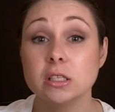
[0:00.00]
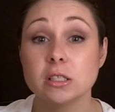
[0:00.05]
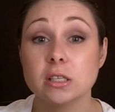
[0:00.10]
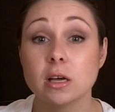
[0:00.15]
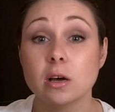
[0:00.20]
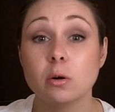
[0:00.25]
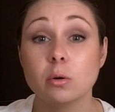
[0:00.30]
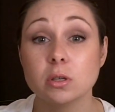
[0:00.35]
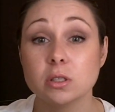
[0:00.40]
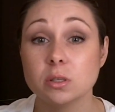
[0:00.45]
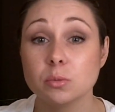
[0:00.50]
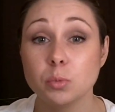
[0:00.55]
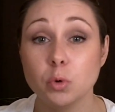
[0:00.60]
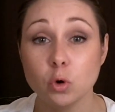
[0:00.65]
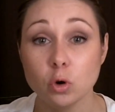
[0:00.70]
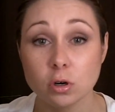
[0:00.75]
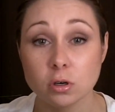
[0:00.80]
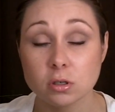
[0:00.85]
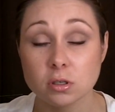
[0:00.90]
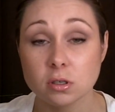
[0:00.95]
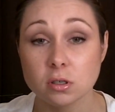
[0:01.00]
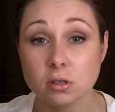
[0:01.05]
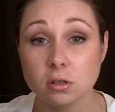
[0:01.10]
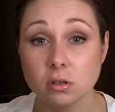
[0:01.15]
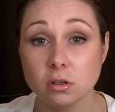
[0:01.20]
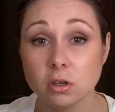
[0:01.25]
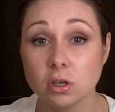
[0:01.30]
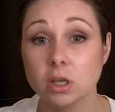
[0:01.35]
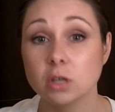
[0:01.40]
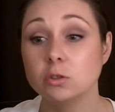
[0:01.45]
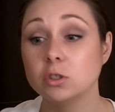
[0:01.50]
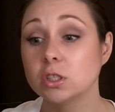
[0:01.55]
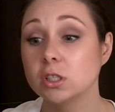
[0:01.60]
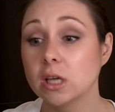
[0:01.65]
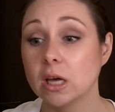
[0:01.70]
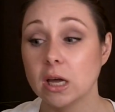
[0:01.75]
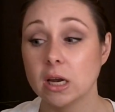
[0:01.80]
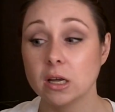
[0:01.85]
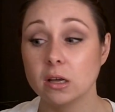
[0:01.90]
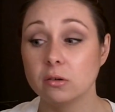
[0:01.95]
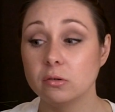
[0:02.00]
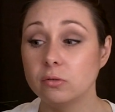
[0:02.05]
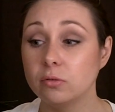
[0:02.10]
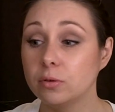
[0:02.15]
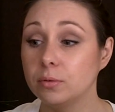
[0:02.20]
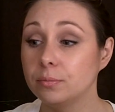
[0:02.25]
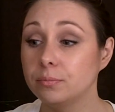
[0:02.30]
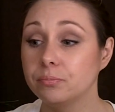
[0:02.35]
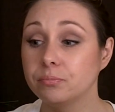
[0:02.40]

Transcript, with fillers: So it's important to, you know, just kind of